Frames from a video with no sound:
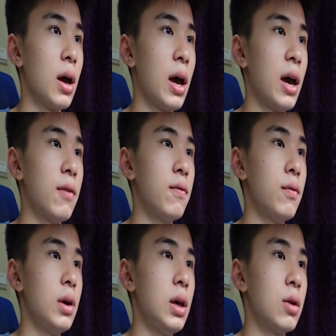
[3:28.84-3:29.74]
F
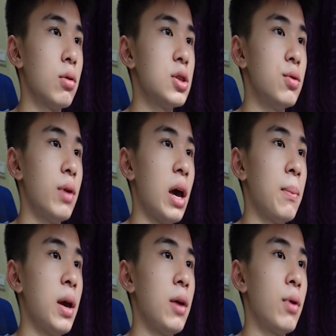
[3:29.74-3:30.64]
equals to
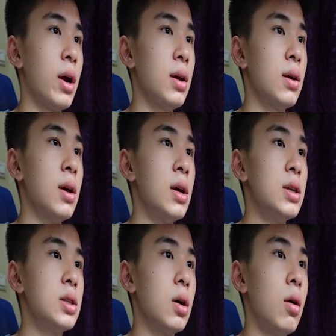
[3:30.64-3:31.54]
ma, right?
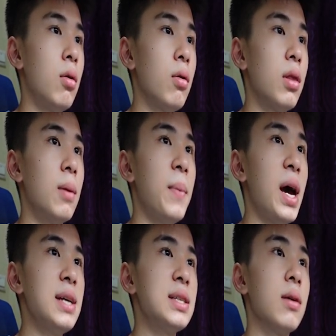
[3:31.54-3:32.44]
So the
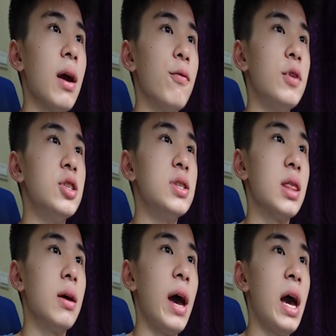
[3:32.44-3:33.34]
mass, which is
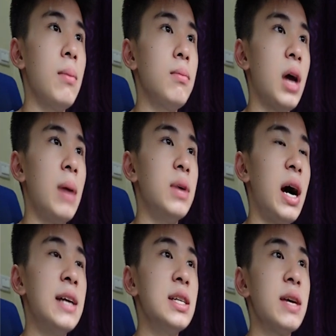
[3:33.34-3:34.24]
the m,
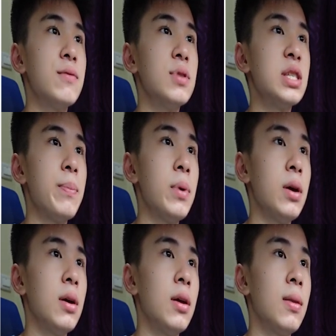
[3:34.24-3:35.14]
I just have to sub it
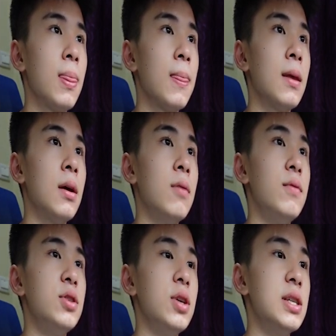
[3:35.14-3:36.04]
in,
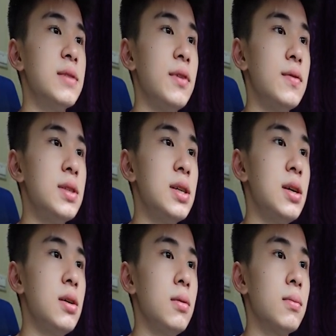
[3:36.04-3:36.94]
which is 50